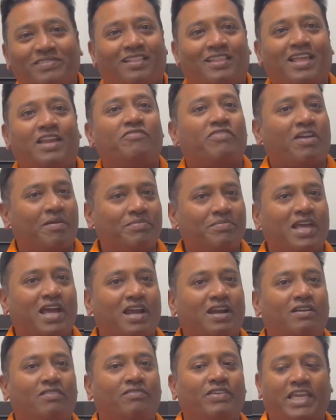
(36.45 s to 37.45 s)
Then from
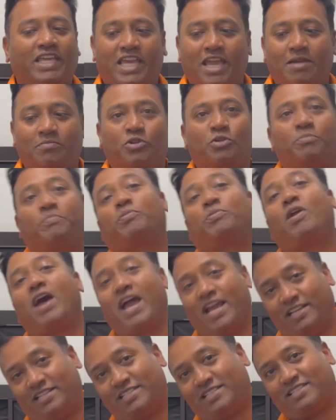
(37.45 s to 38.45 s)
there we came to
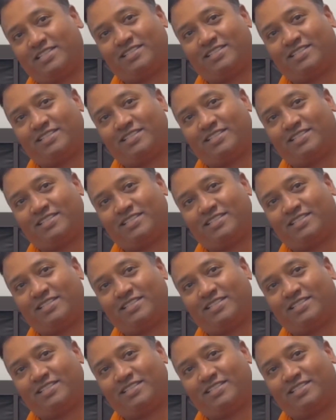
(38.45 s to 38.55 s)
PRICE,